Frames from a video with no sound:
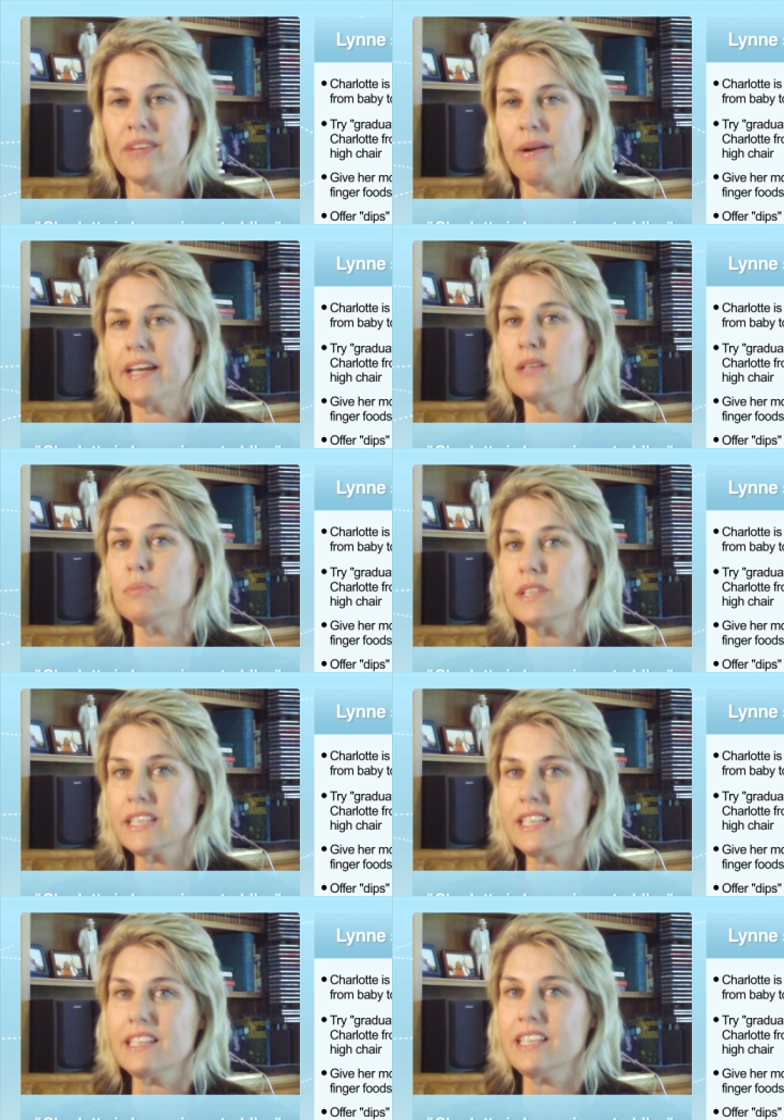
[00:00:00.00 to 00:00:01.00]
Now I
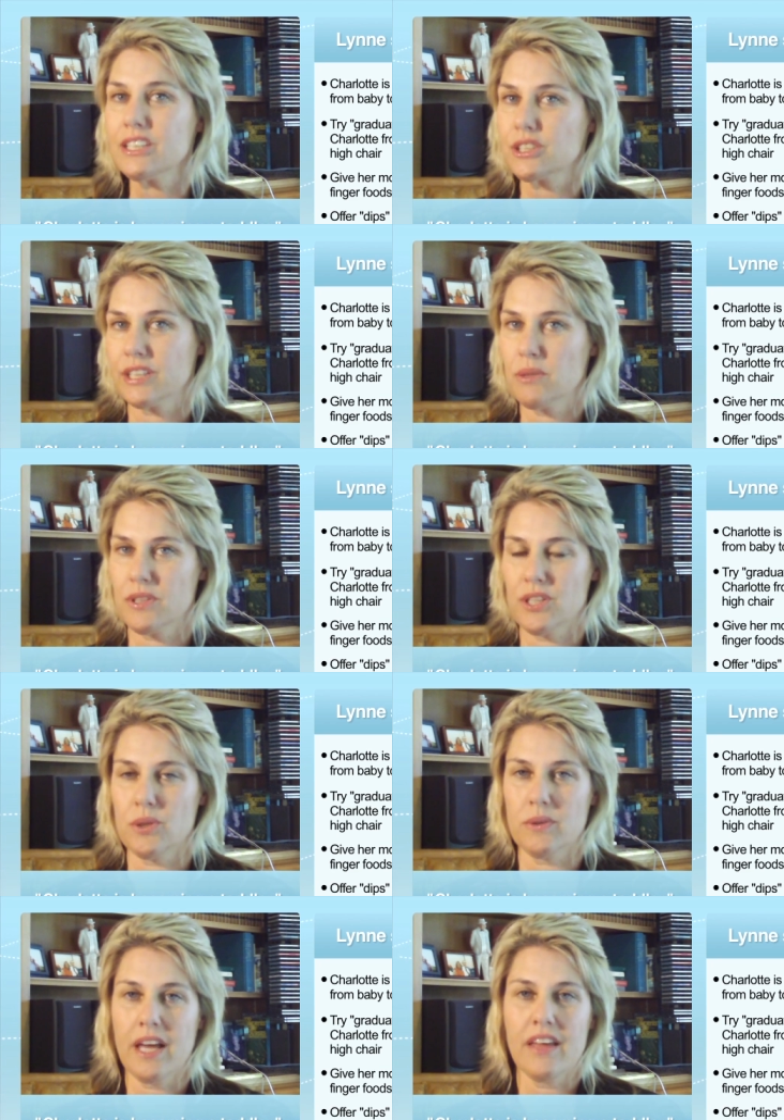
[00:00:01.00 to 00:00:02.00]
completely agree with
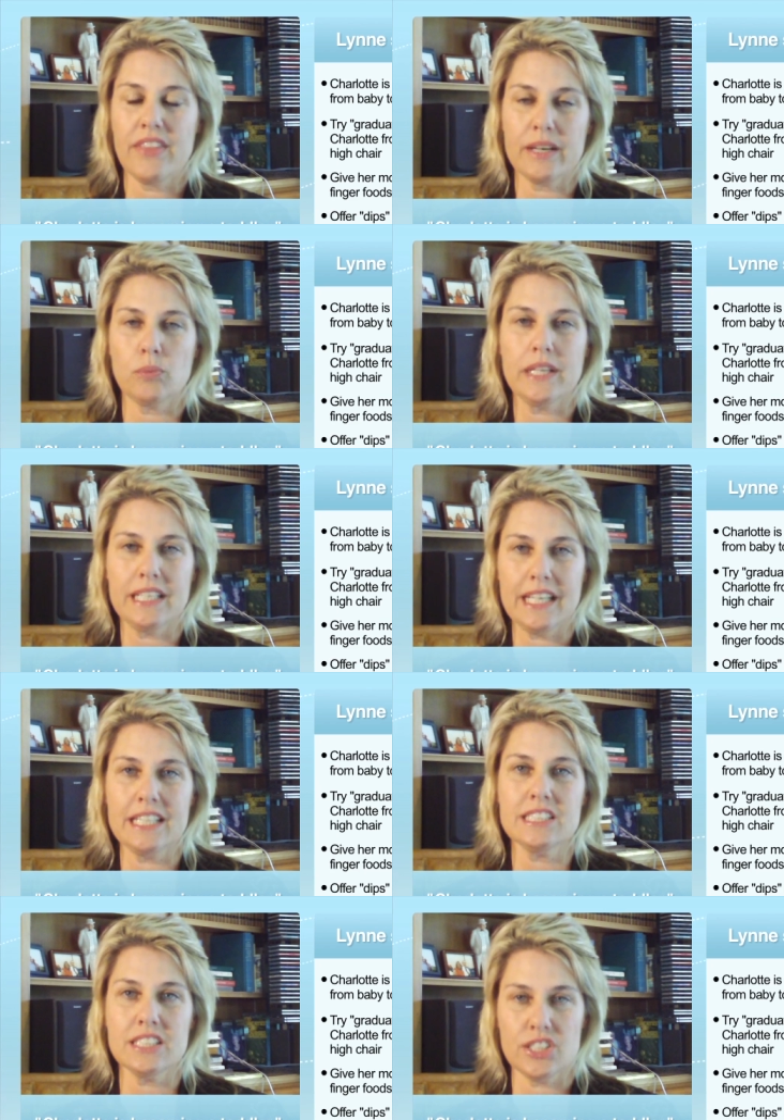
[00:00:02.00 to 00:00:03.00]
you that we
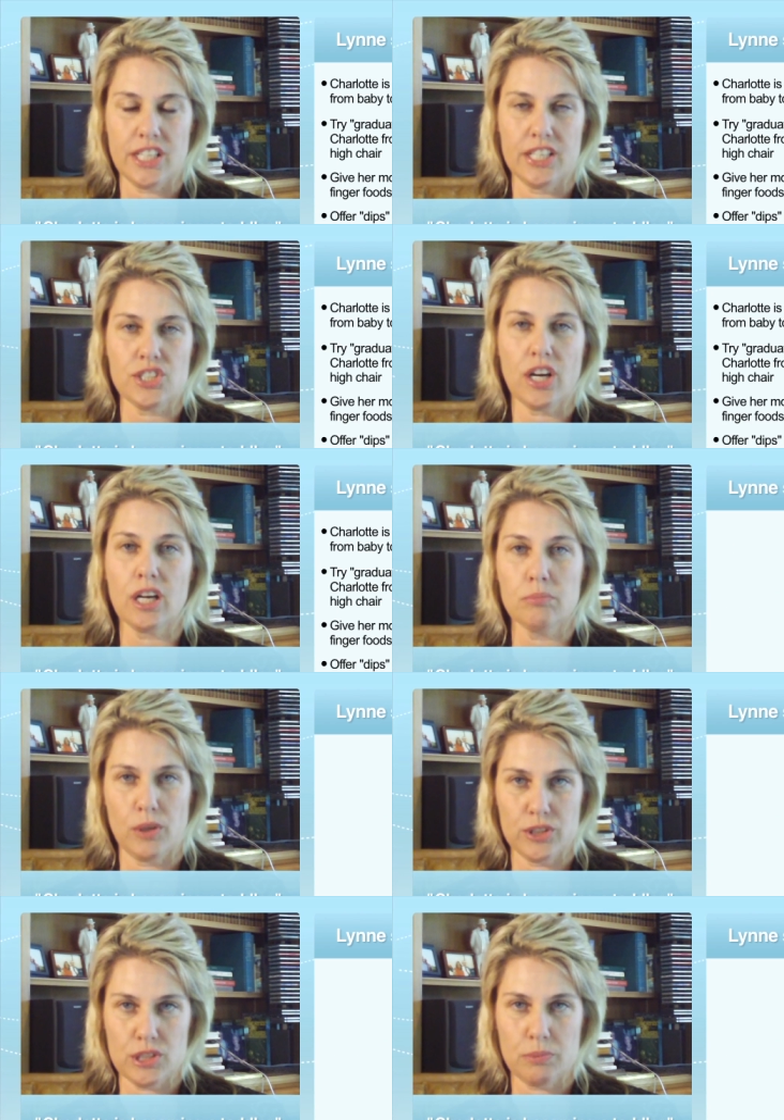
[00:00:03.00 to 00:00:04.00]
need to teach our
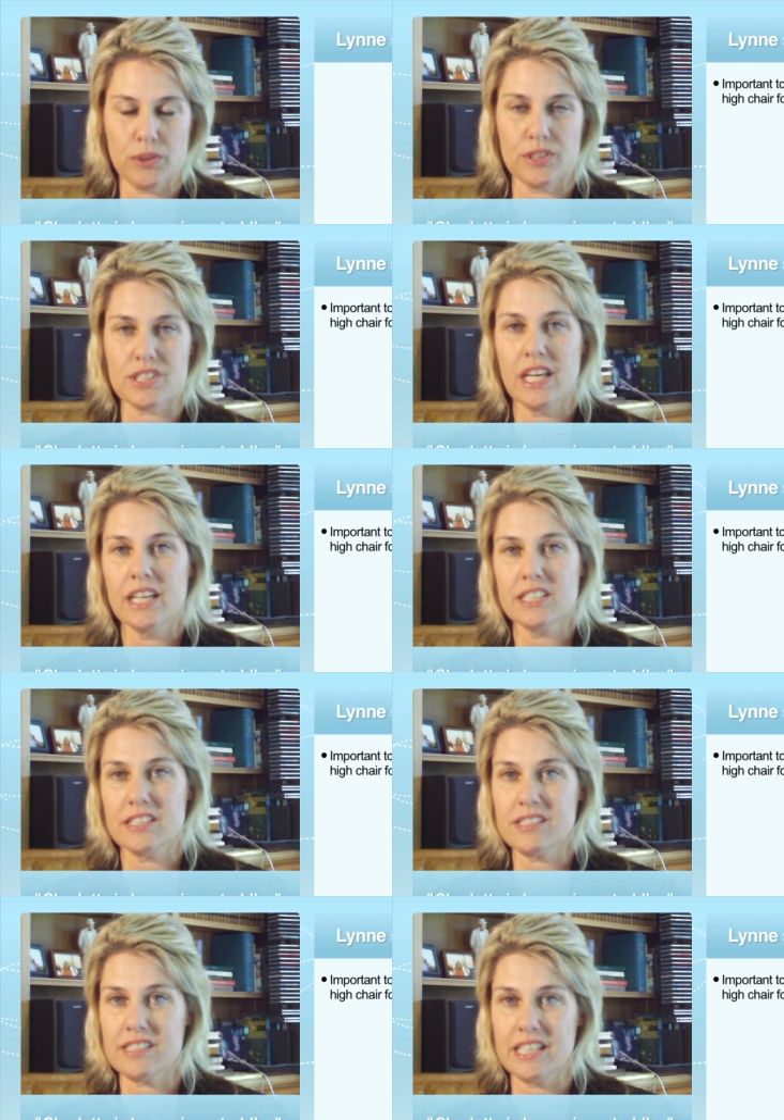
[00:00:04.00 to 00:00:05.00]
multiples
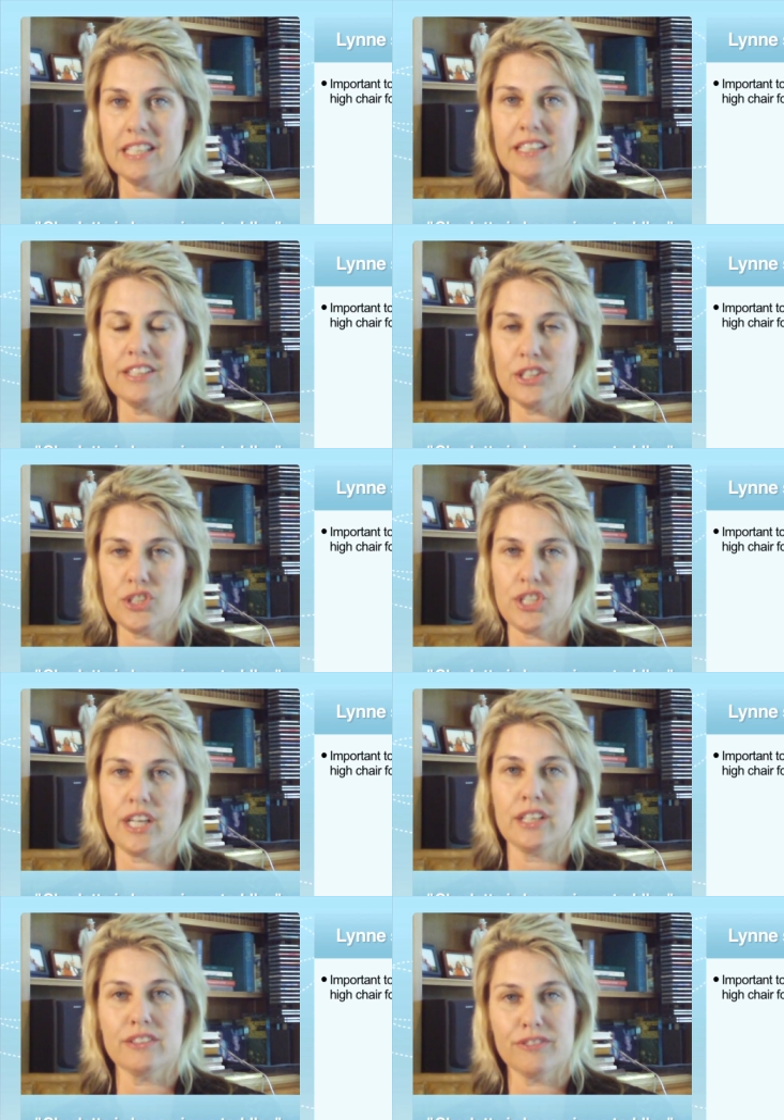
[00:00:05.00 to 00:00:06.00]
to sit in their
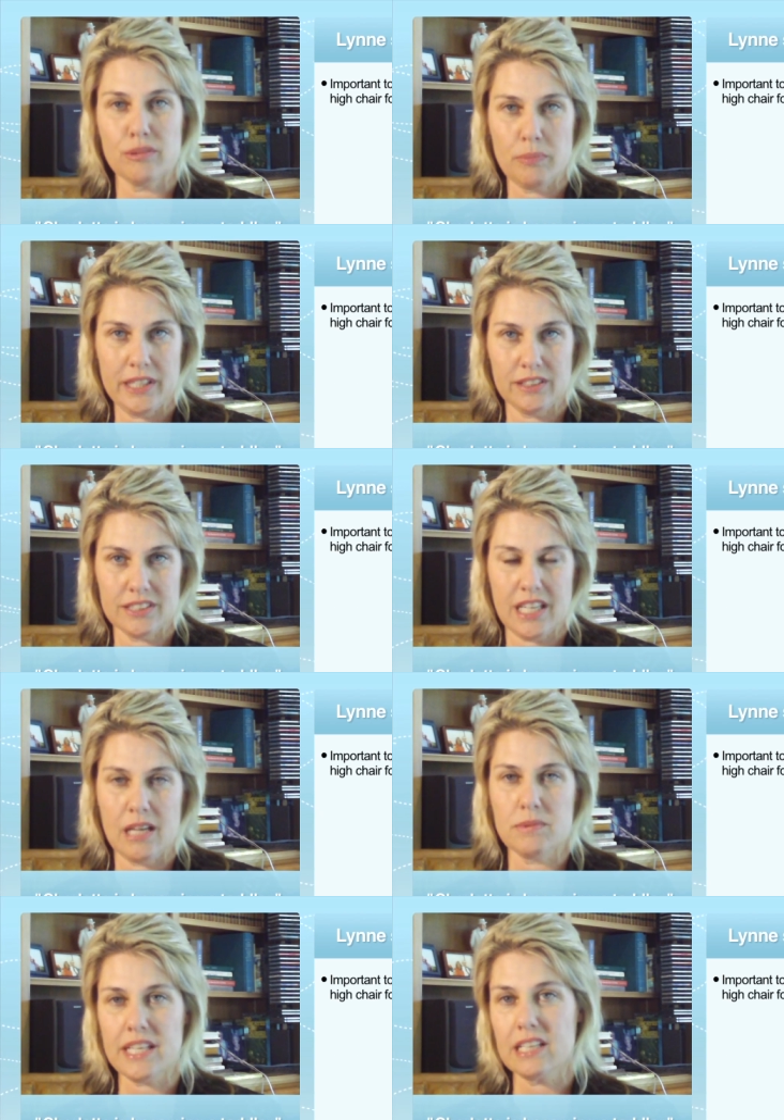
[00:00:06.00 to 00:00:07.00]
chair for meal
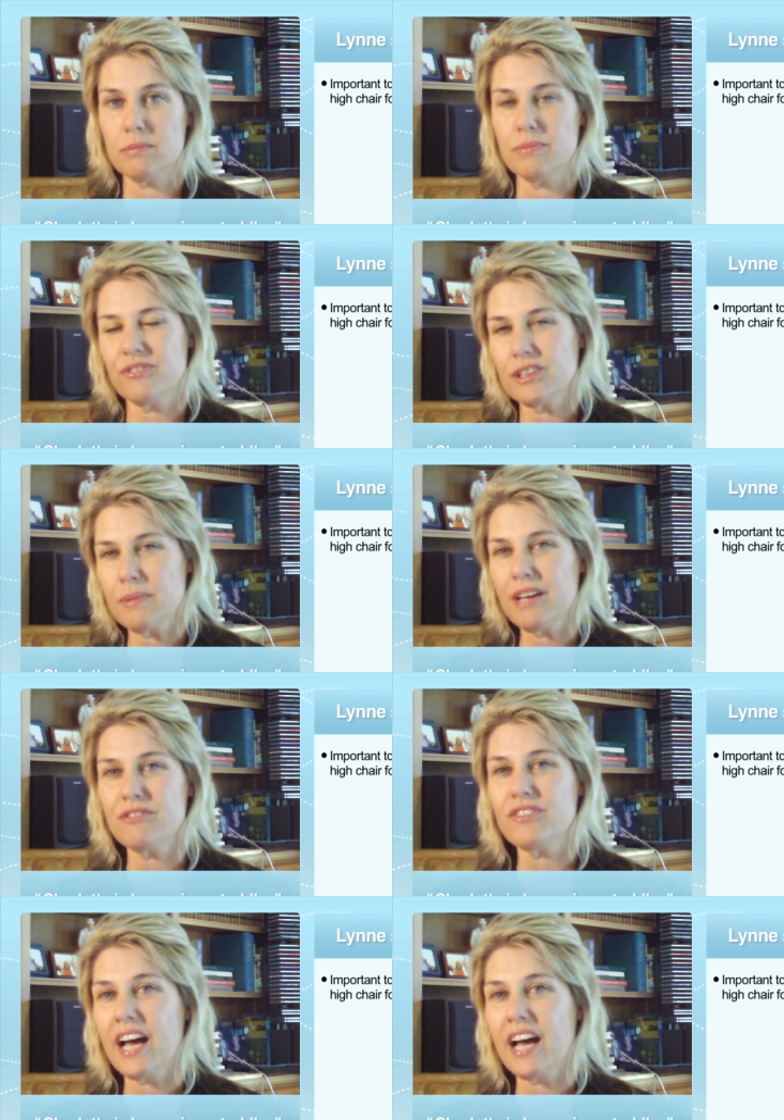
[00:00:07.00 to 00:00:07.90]
times at a, for about